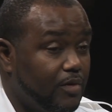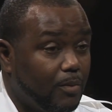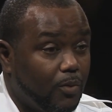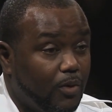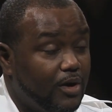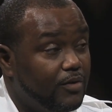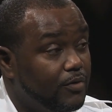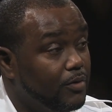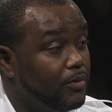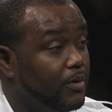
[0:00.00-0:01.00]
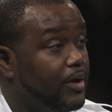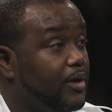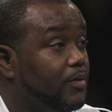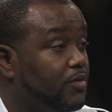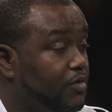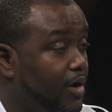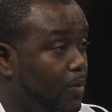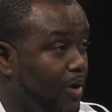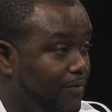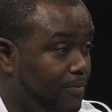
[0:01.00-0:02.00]
Number one, to either stay
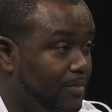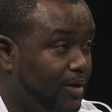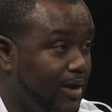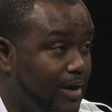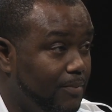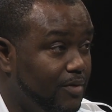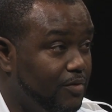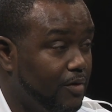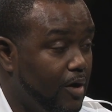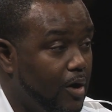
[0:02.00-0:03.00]
away from the campus,